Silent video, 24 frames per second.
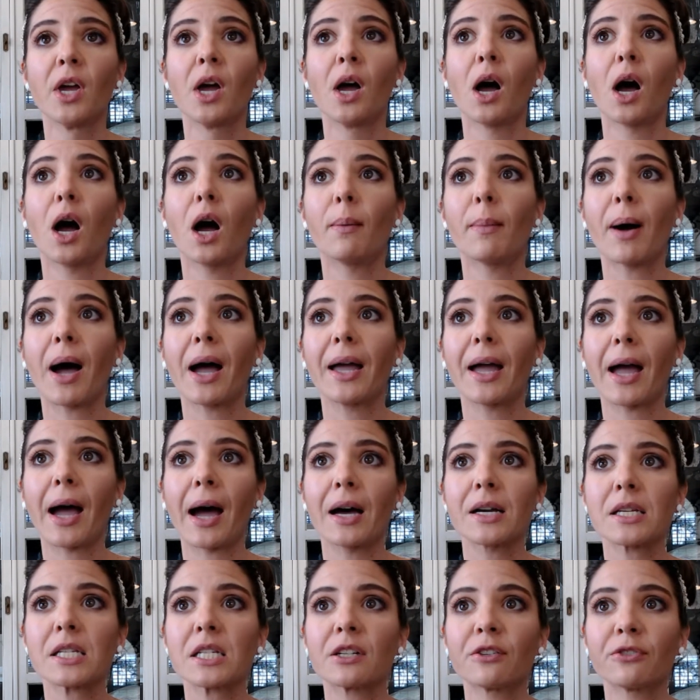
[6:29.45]
Um, I
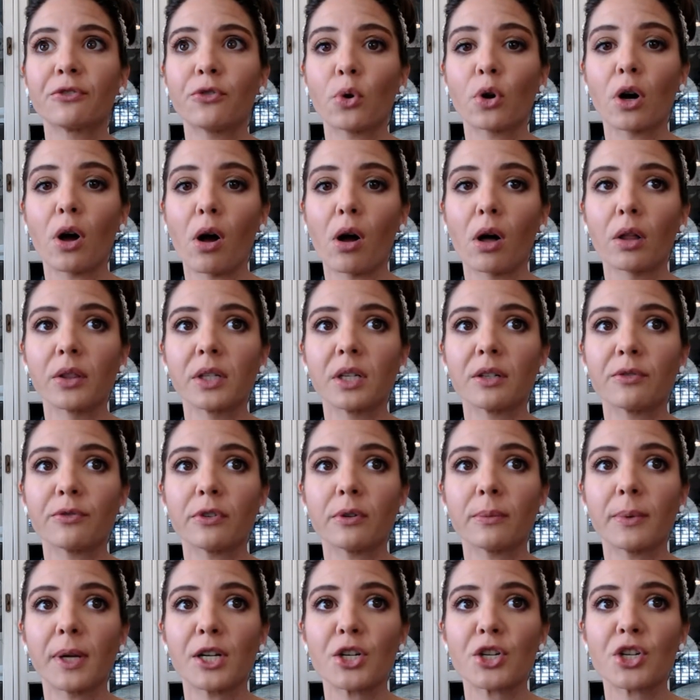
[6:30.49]
asked for all the
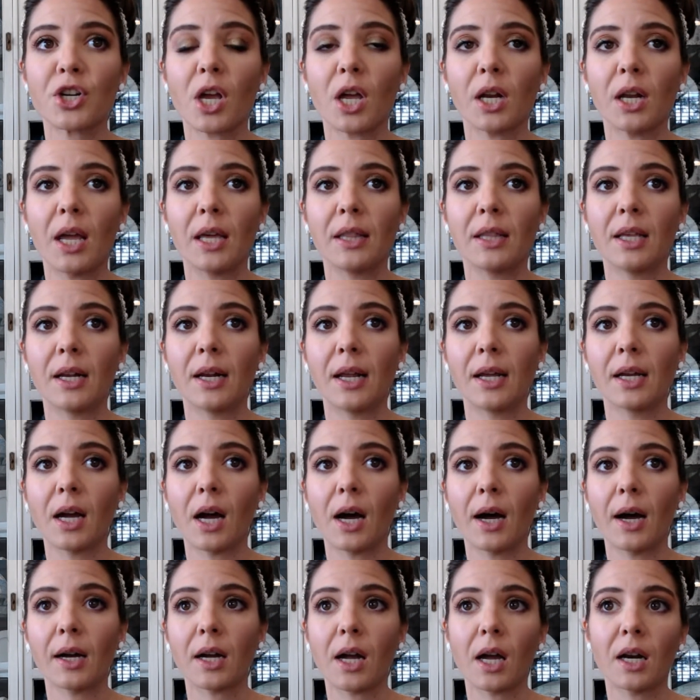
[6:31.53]
information and then I
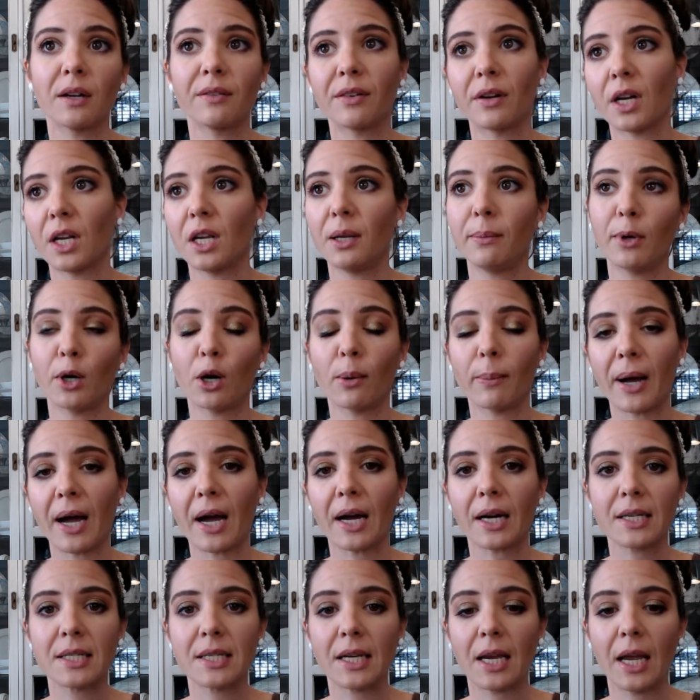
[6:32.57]
got kind of an email
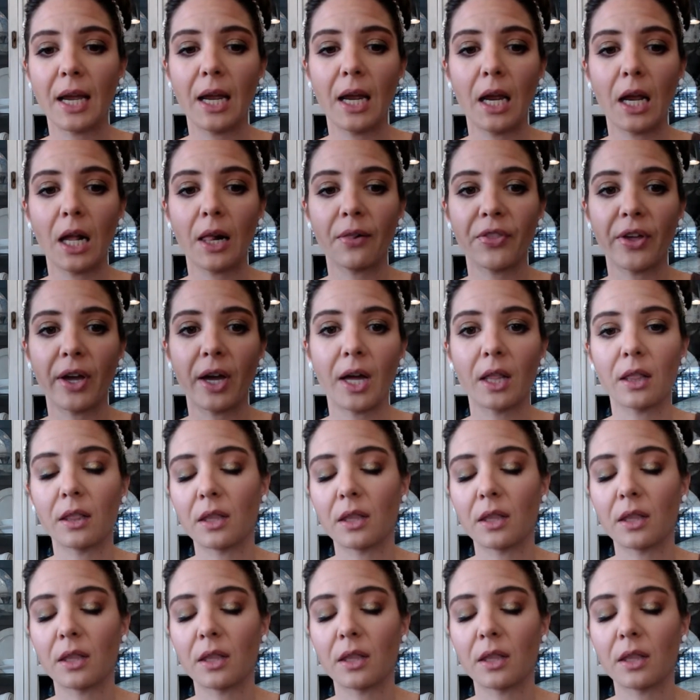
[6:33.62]
back saying that the